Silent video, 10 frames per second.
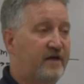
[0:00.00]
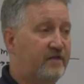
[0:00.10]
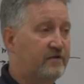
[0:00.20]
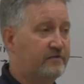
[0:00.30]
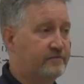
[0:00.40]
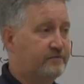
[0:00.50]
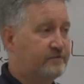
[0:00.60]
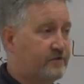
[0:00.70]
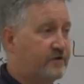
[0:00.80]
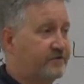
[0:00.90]
other
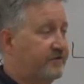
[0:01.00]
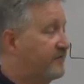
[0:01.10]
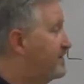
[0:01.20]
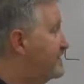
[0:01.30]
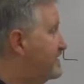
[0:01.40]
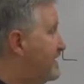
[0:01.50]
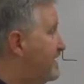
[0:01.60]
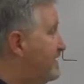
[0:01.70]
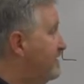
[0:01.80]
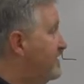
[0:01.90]
structure of this
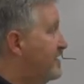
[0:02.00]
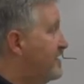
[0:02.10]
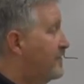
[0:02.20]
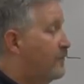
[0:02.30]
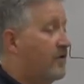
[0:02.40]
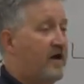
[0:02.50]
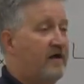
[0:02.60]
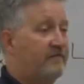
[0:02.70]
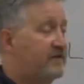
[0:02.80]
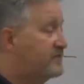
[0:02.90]
thing, where I
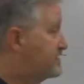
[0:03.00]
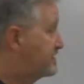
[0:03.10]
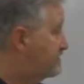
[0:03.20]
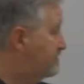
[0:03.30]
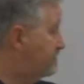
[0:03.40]
have these